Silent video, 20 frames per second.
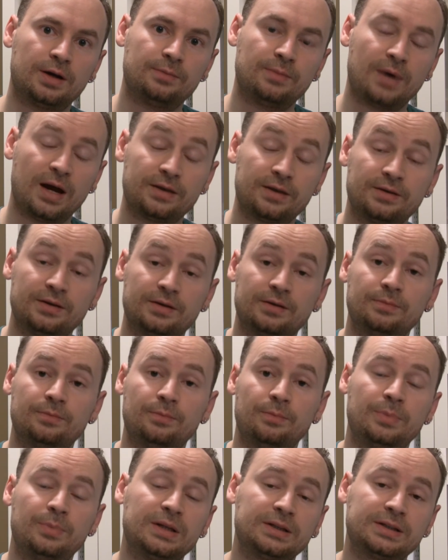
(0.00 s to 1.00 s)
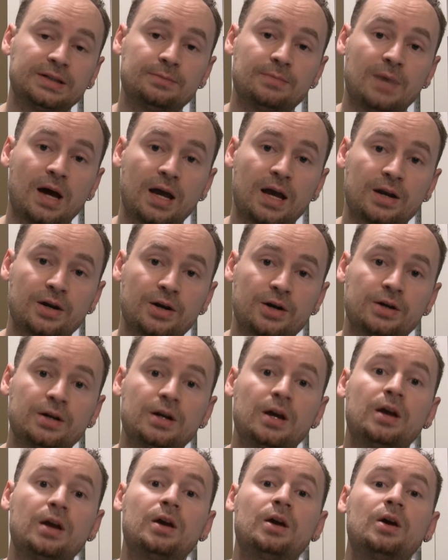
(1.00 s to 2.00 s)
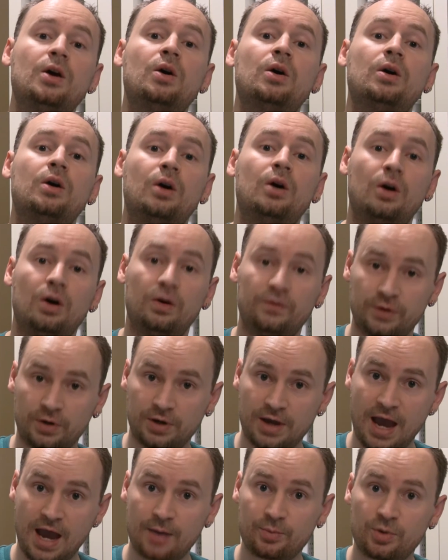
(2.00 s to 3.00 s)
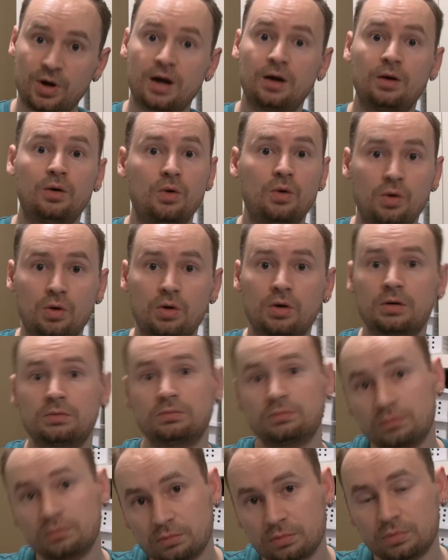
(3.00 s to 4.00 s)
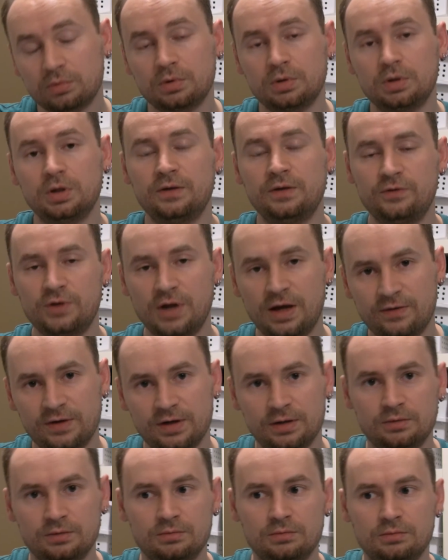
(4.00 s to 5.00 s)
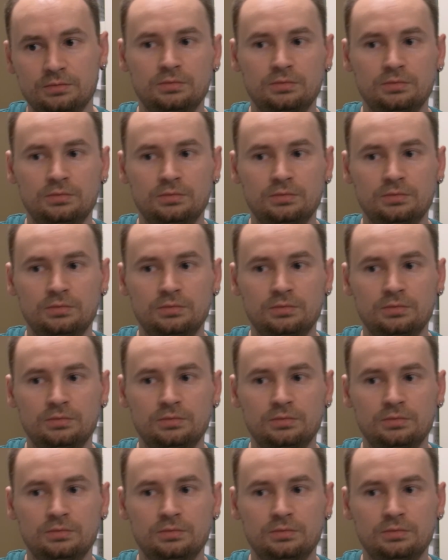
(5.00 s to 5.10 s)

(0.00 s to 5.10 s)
either the built-in monitor of your camera, or if you haven't,